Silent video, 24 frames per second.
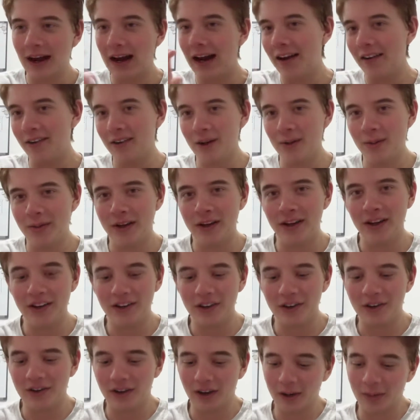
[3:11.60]
Harry mean?
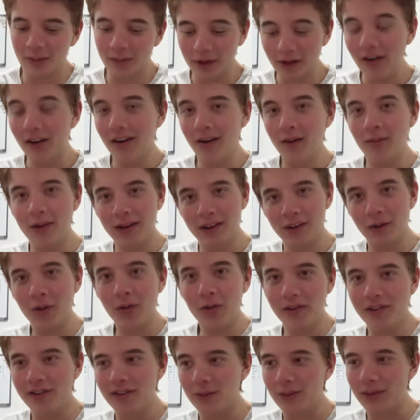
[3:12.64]
And you type in, oh, that means
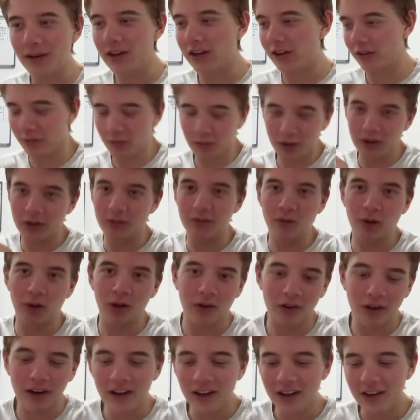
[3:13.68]
awesome. And it goes,
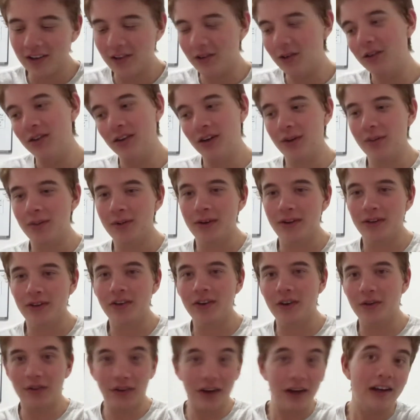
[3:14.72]
wrong. And then you type in,
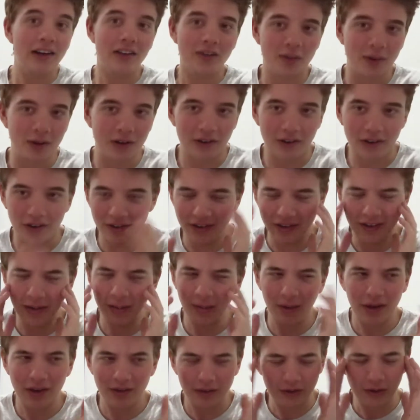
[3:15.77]
the next one, because it
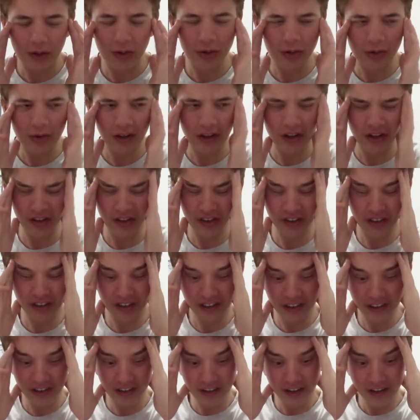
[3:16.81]
might have two versions. And it's
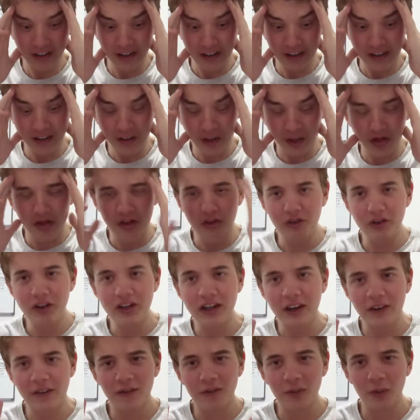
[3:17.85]
like, there's
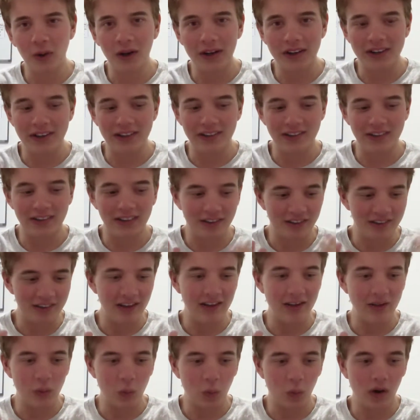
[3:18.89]
three different ways to
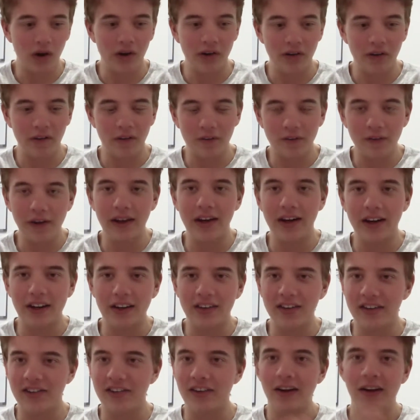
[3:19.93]
say one thing. And
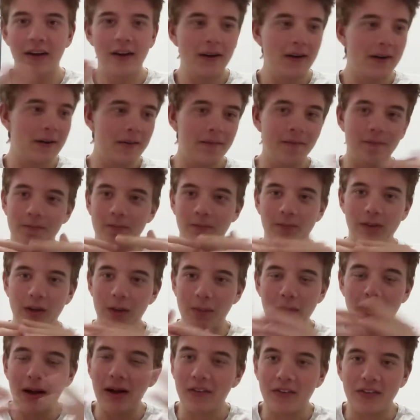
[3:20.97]
it just,
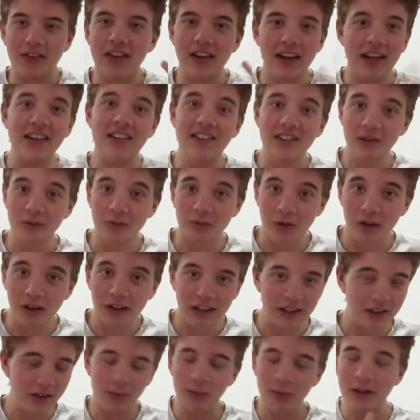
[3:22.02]
the maths isn't
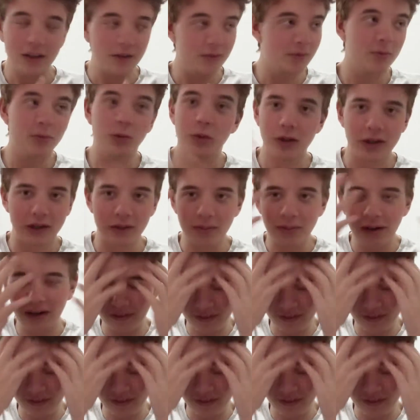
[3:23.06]
right. Speaking of quick